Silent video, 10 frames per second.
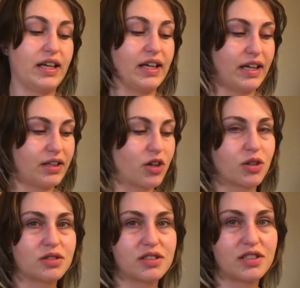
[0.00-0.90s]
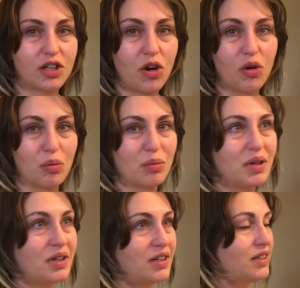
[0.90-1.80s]
it hurts to comb.
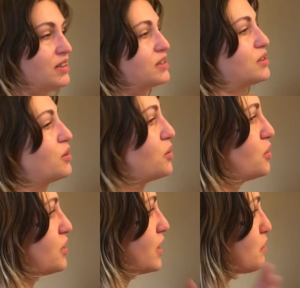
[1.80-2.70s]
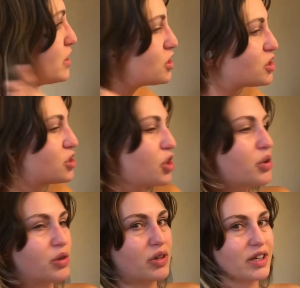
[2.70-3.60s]
So let me just show
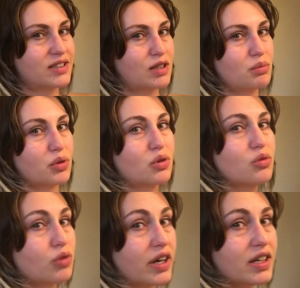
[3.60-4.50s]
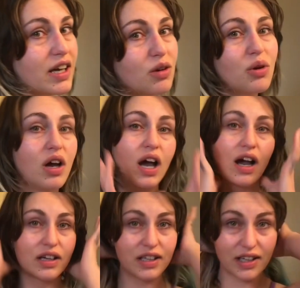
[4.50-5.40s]
you an example. Right now,
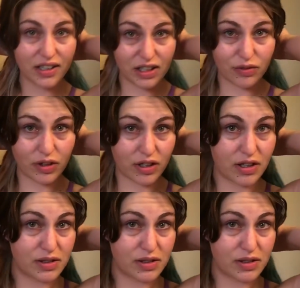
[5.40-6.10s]
I can't even